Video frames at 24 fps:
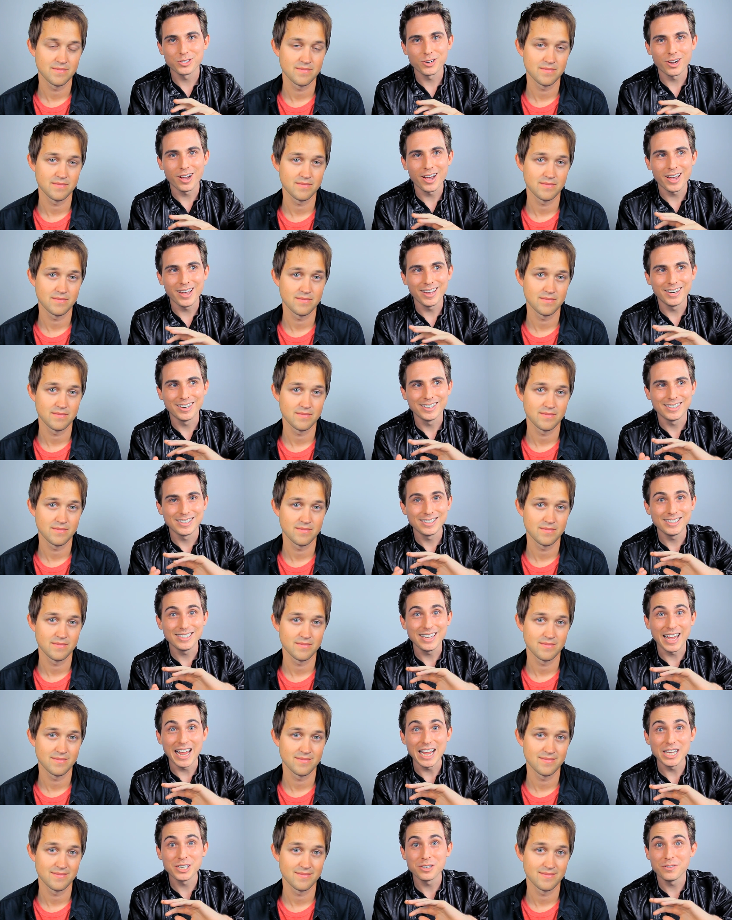Speaker 1: to try and
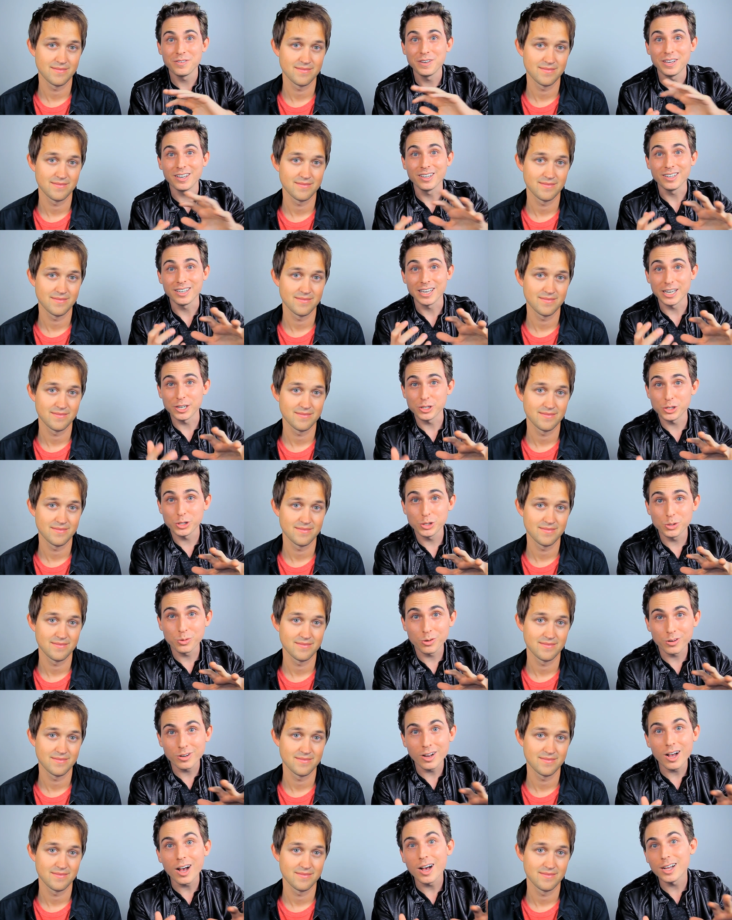gauge if he can kiss
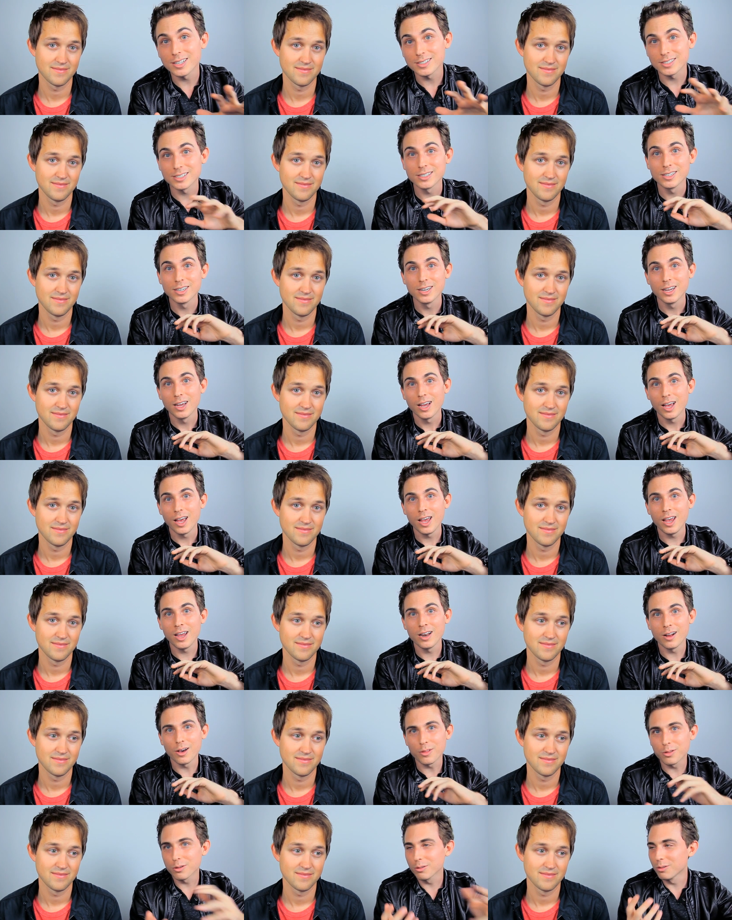you or not,
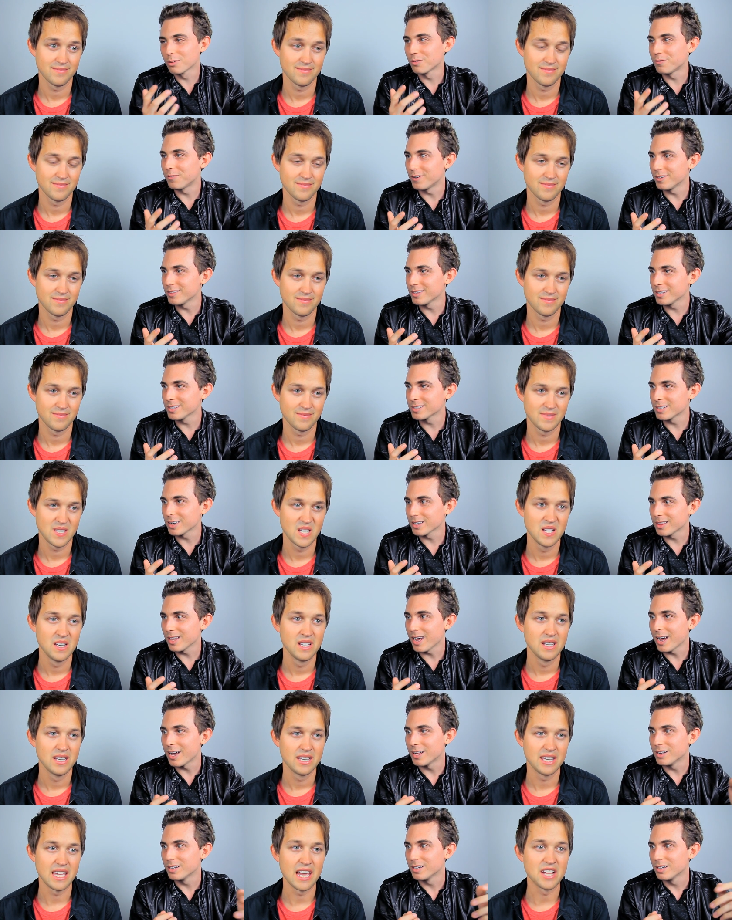and other little fun things like
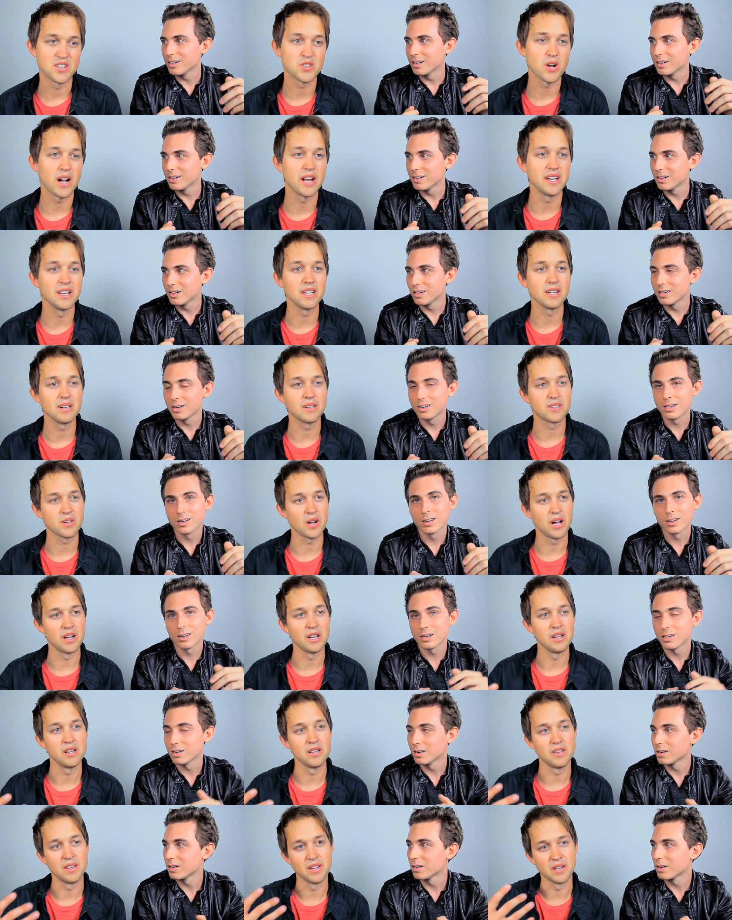that.
Speaker 2: Yeah. Trying
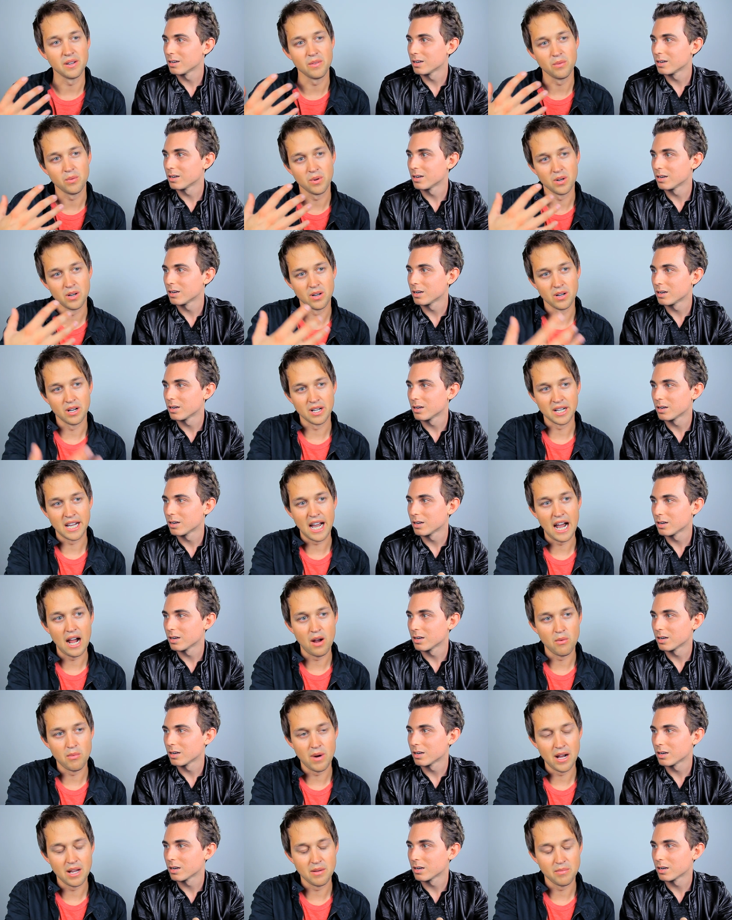to where a
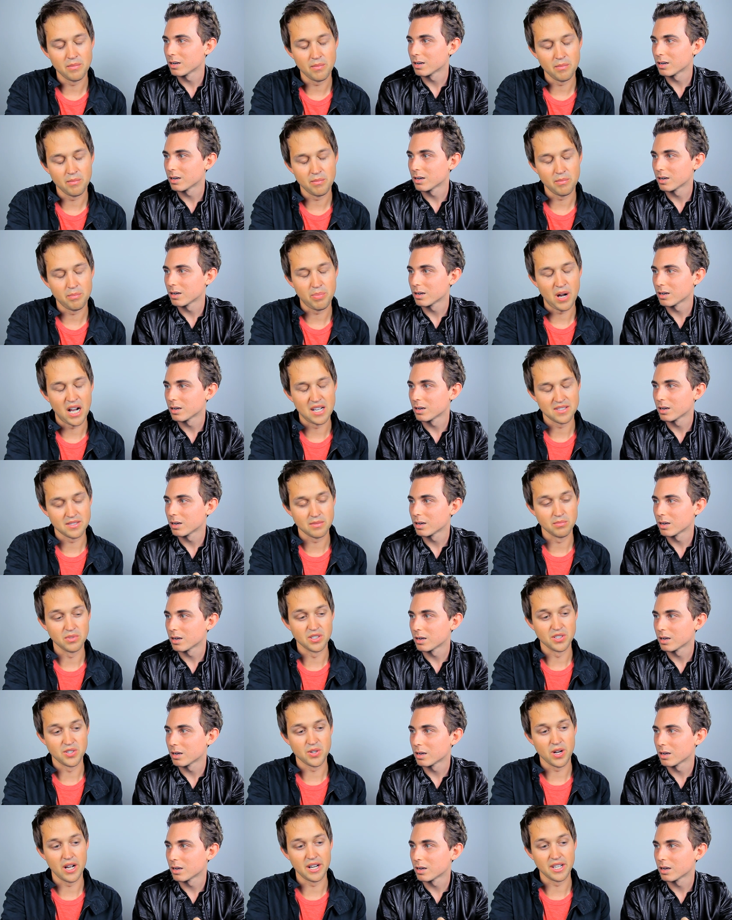guy might
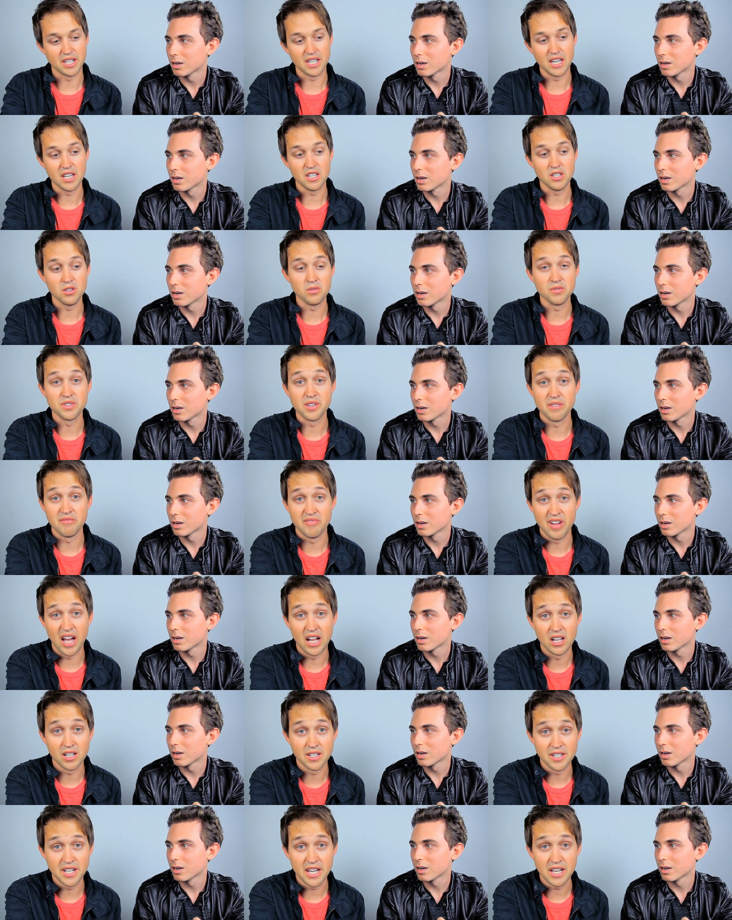possibly try to get you to
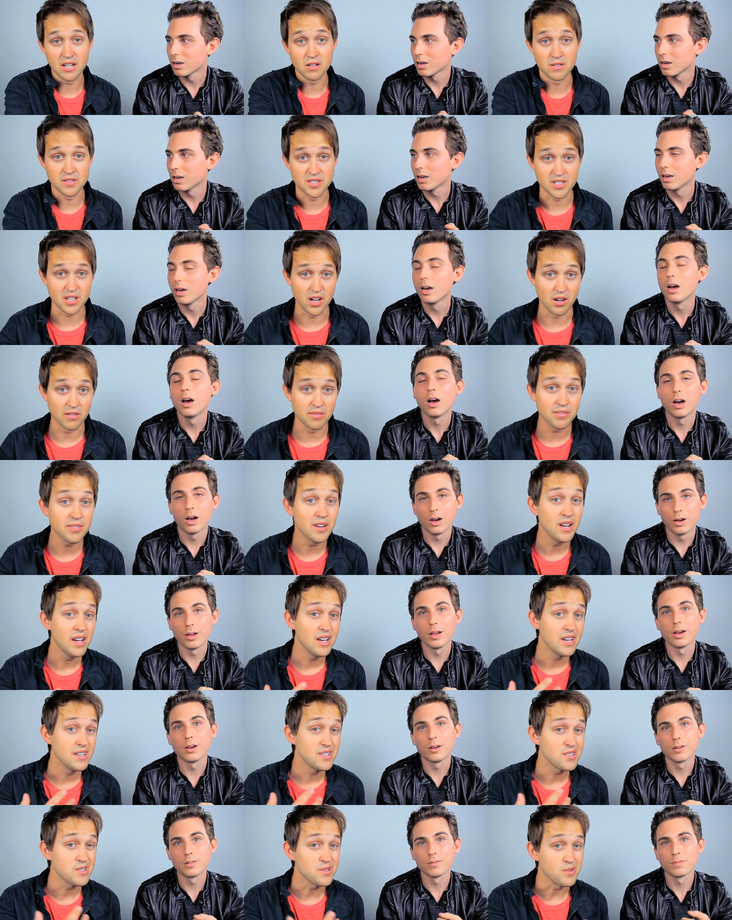validate yourself
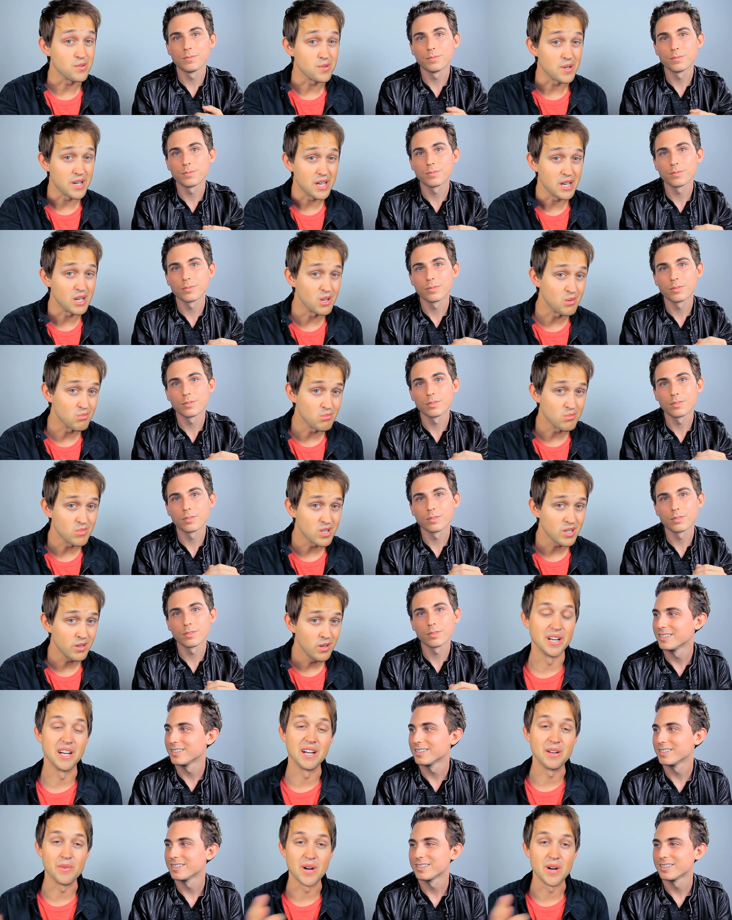to him. But